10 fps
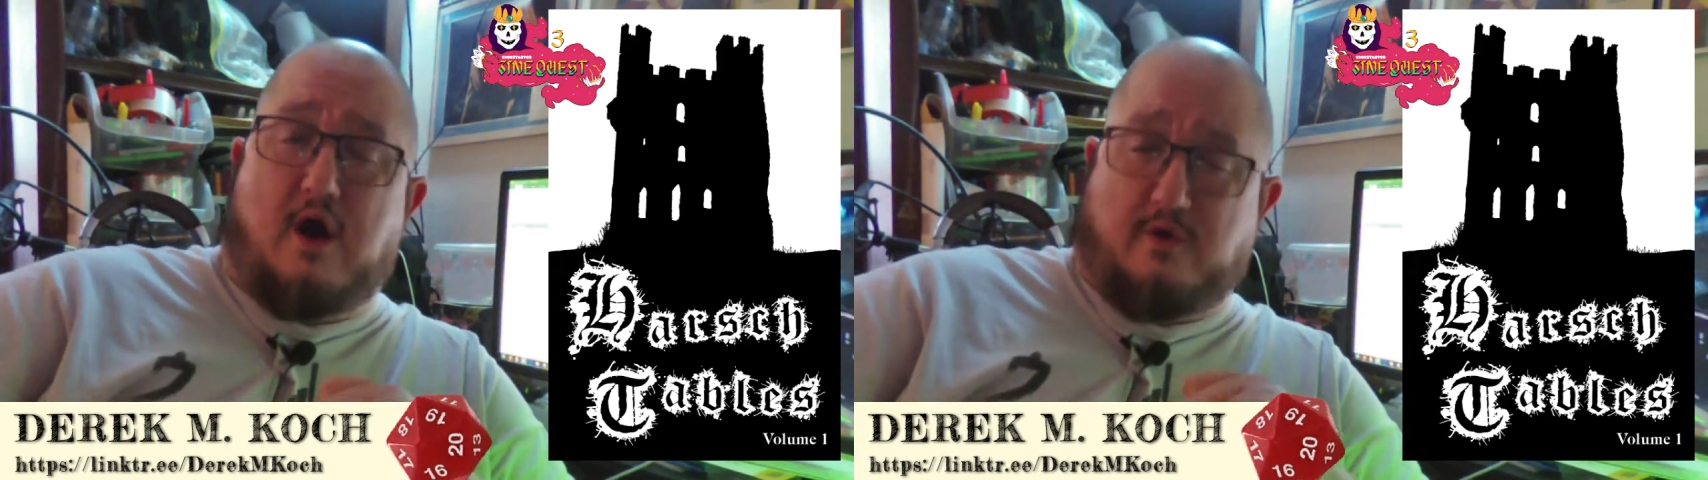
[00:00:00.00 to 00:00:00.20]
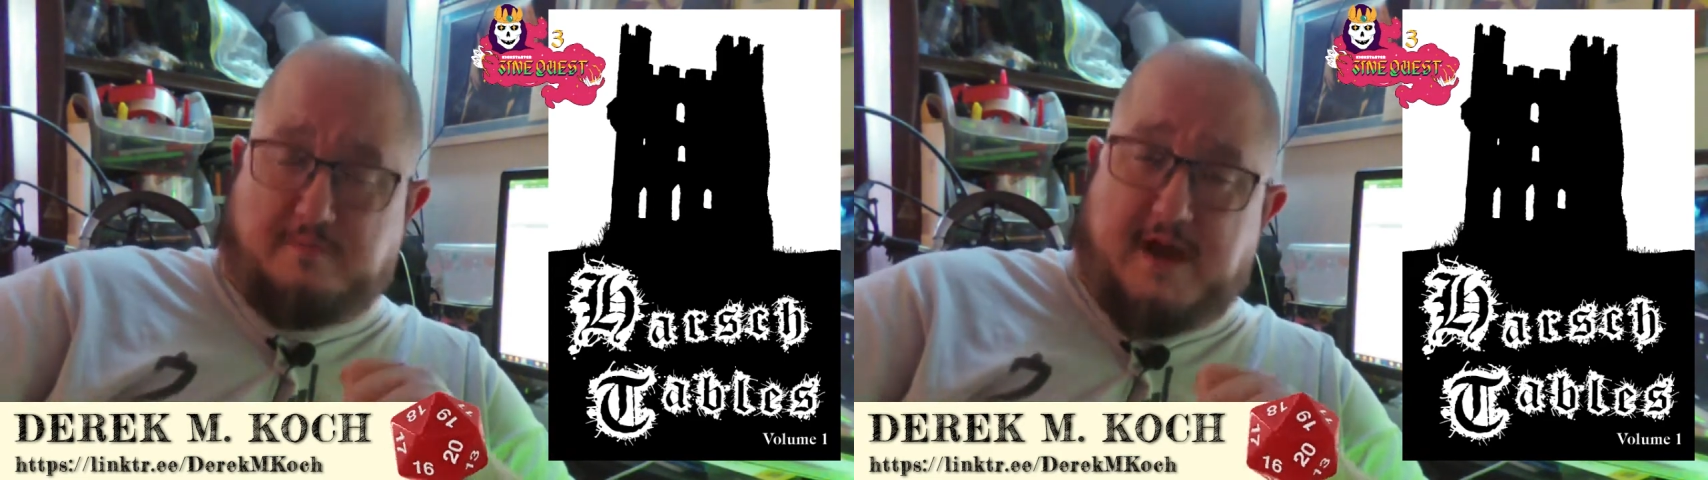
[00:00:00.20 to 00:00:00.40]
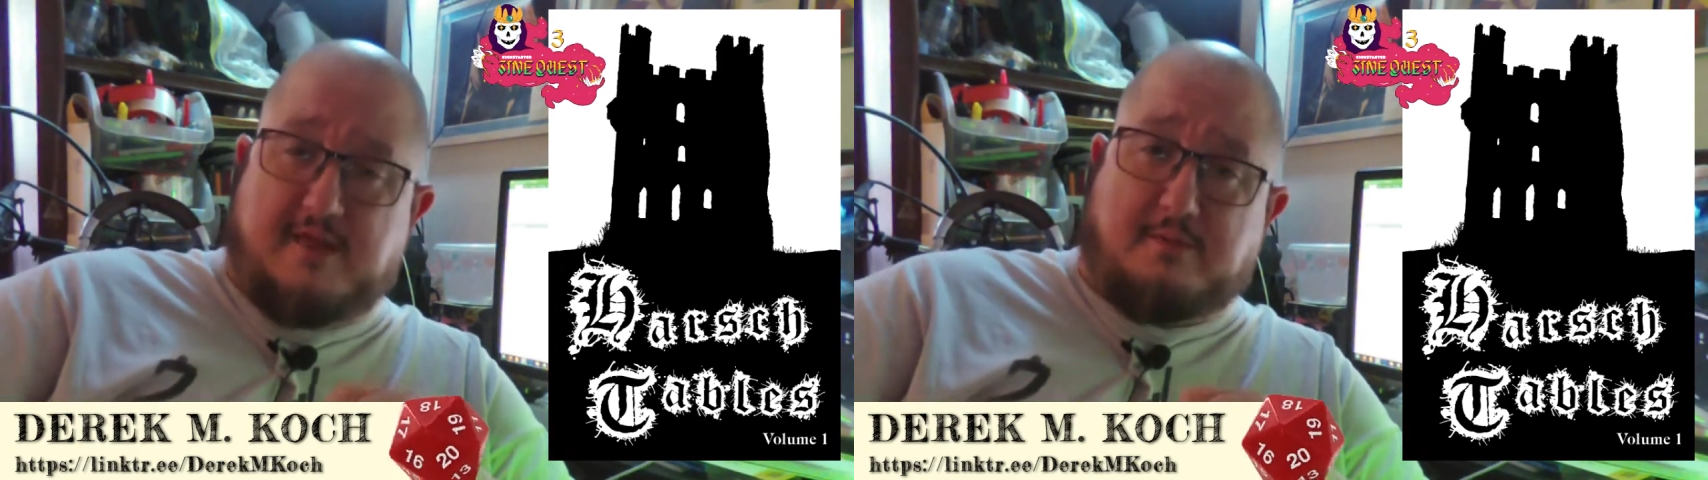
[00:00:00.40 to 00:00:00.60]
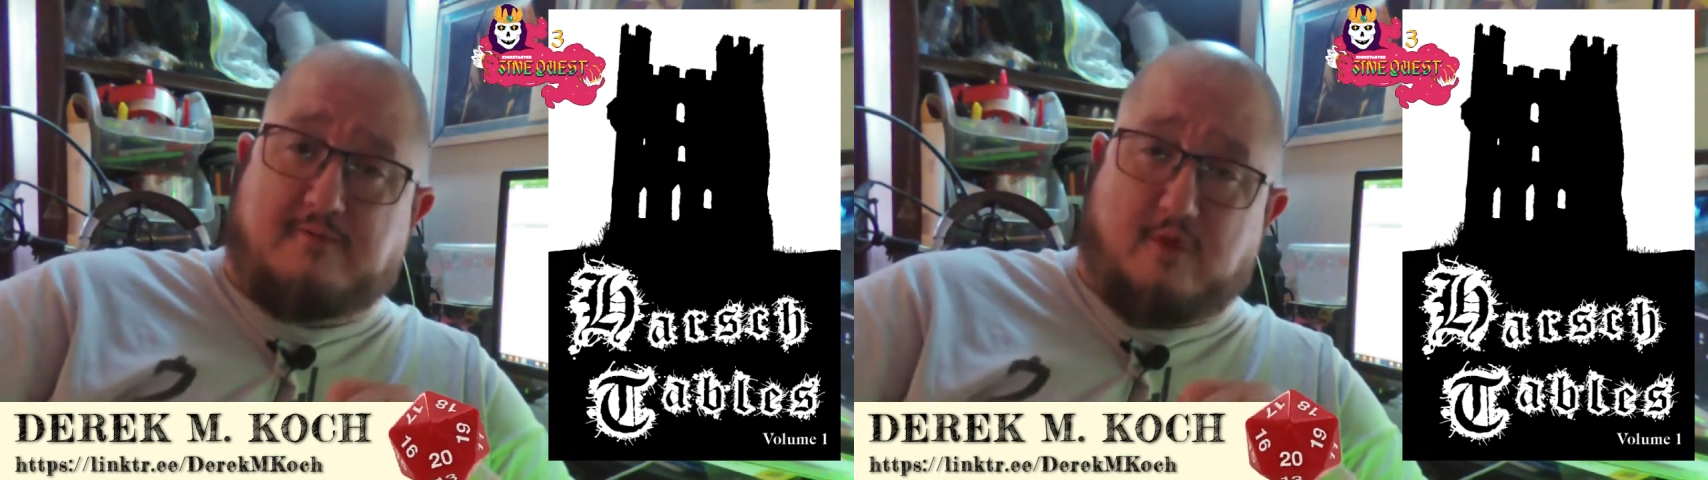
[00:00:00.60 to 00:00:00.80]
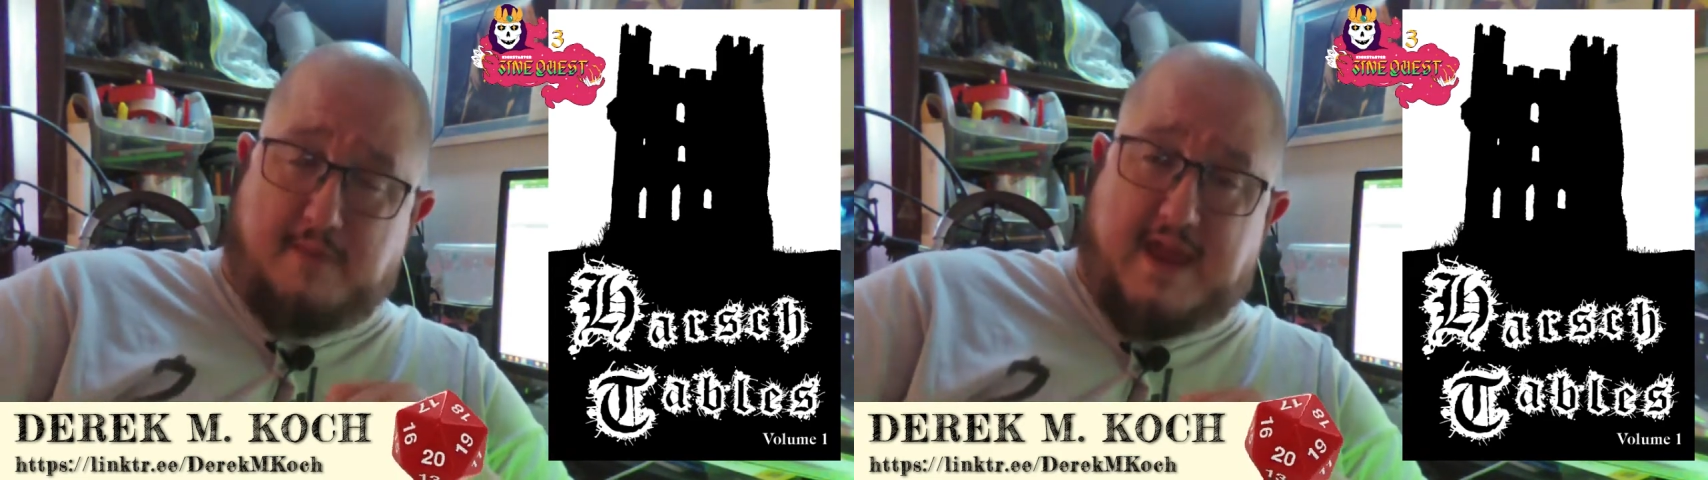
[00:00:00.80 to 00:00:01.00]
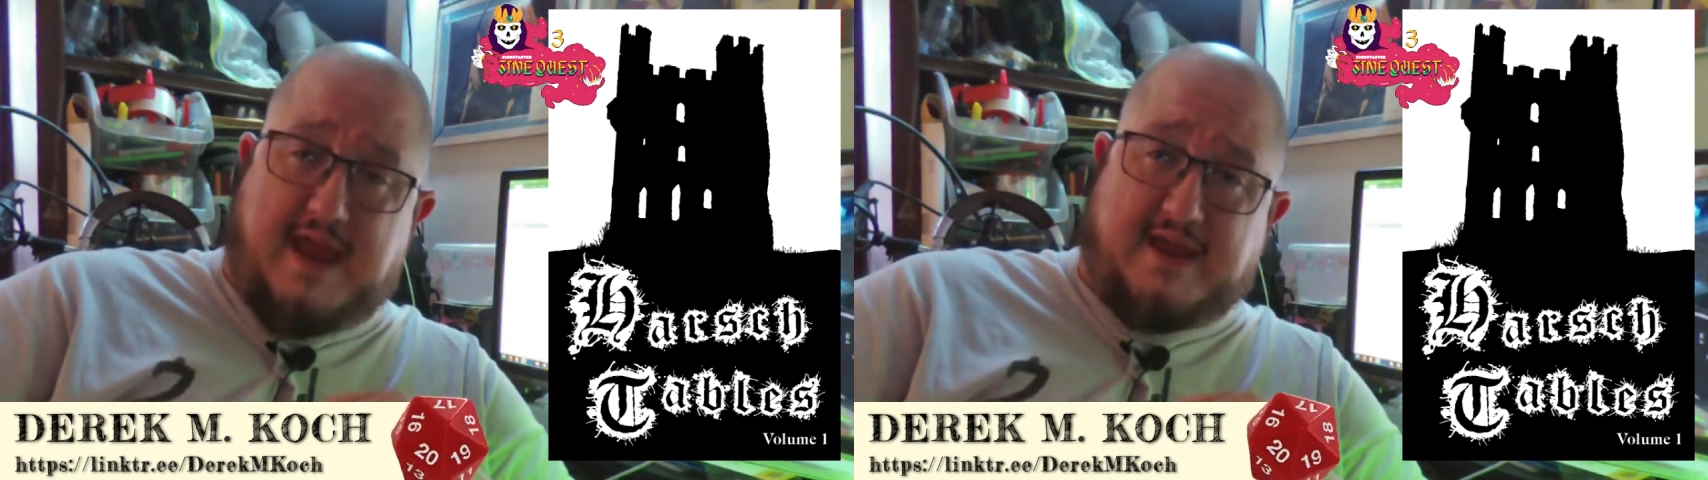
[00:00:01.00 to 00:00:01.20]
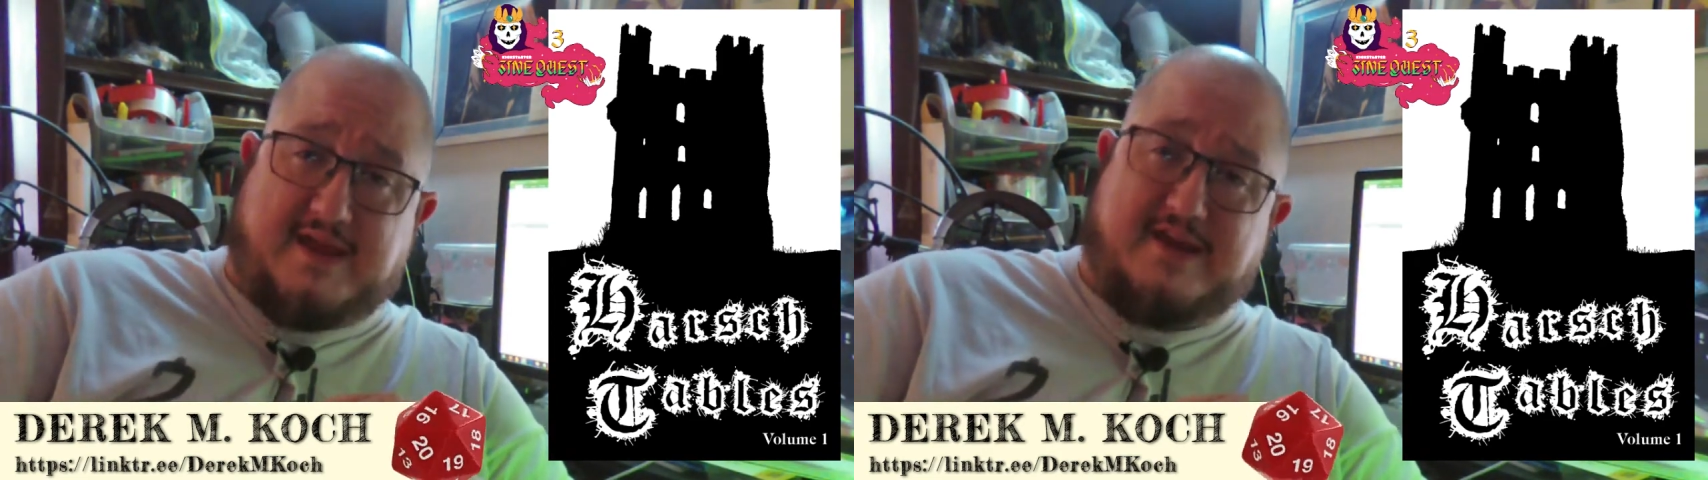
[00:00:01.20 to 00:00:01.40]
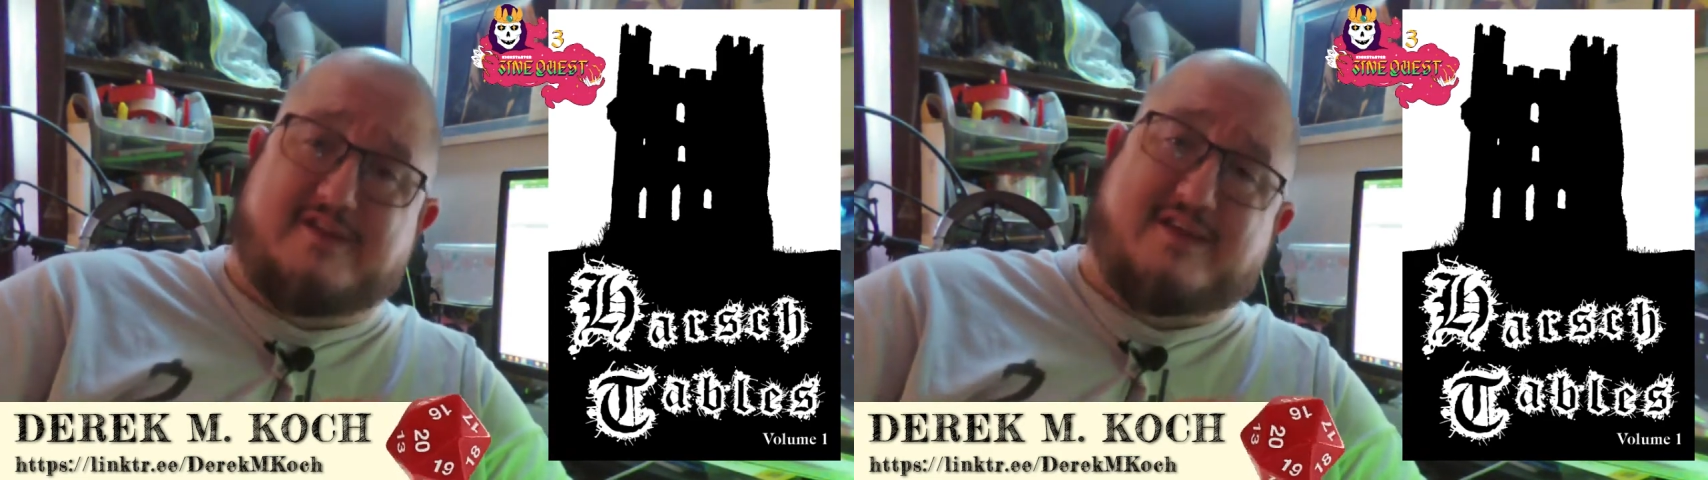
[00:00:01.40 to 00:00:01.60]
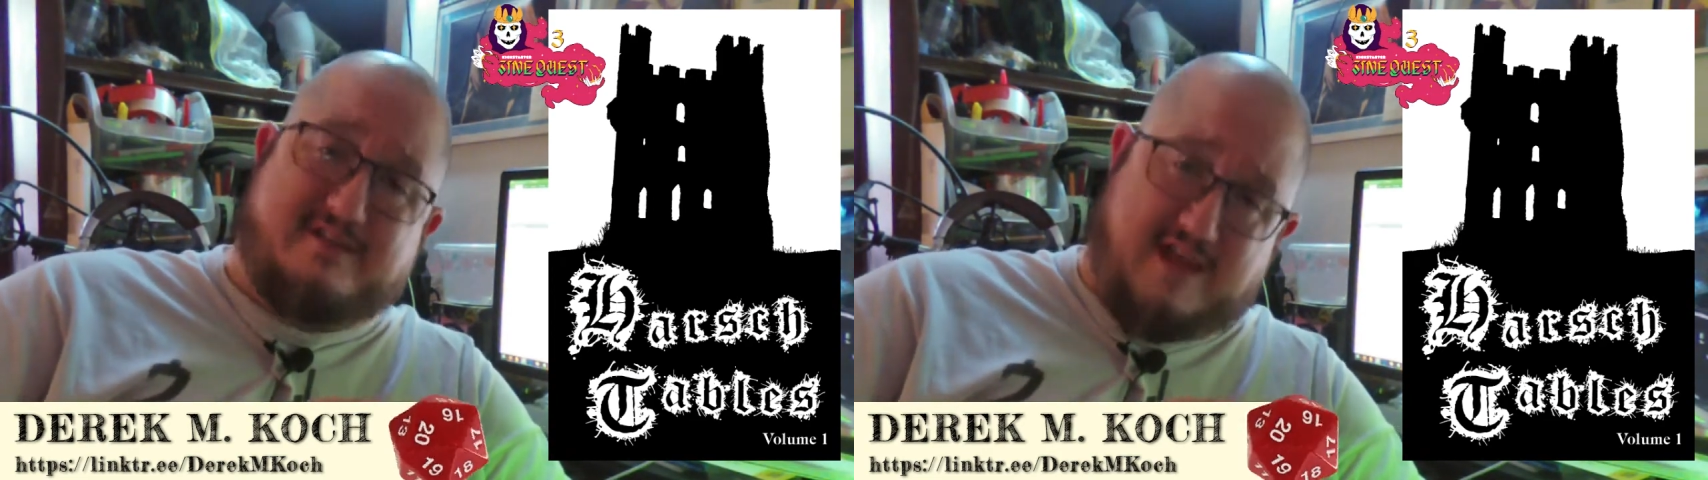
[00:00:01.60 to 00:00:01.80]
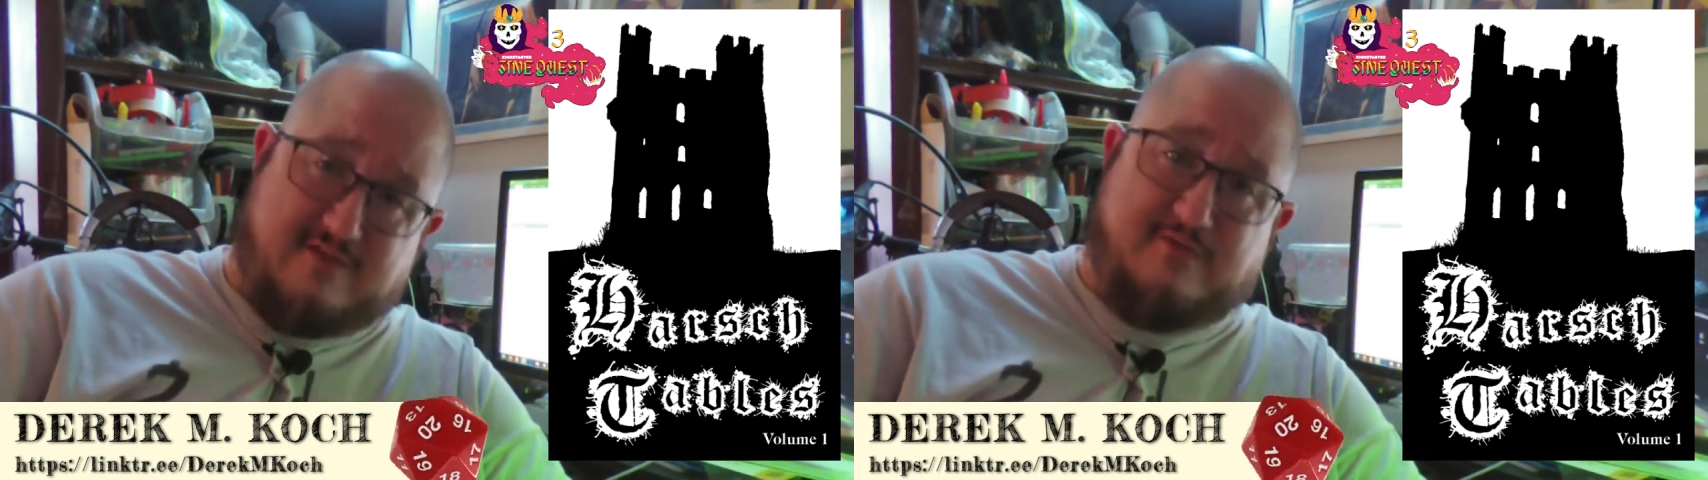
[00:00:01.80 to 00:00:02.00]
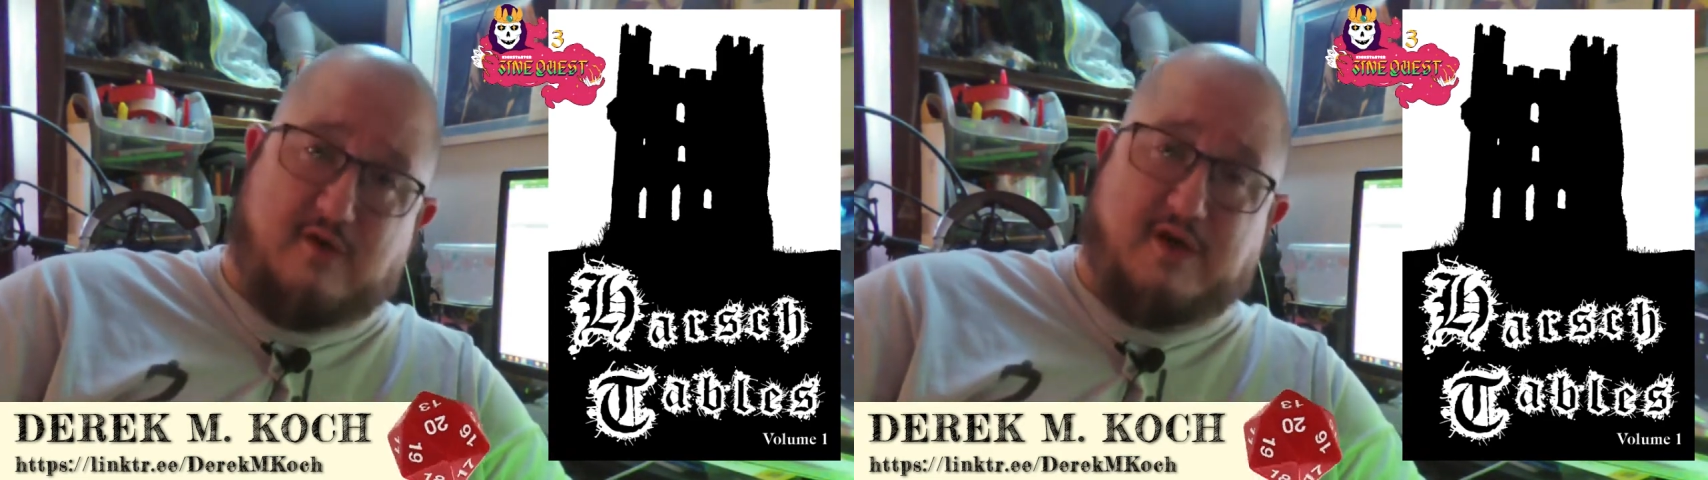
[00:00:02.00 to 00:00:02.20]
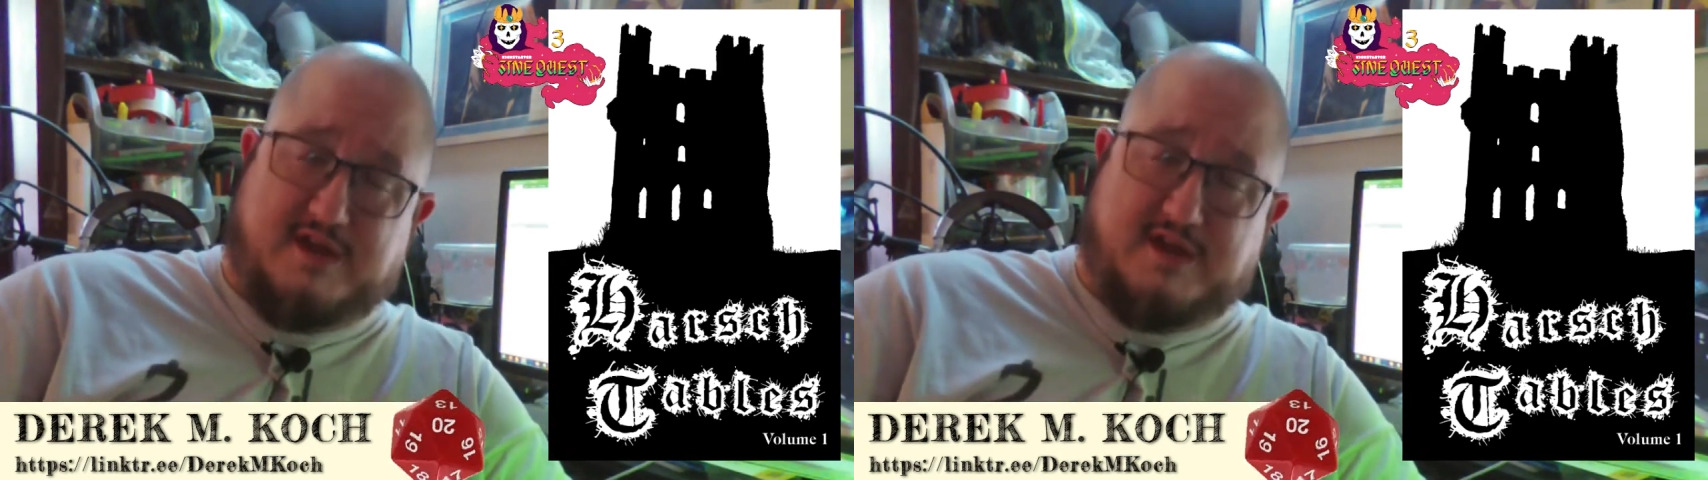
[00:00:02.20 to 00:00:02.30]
responsible for making it a successful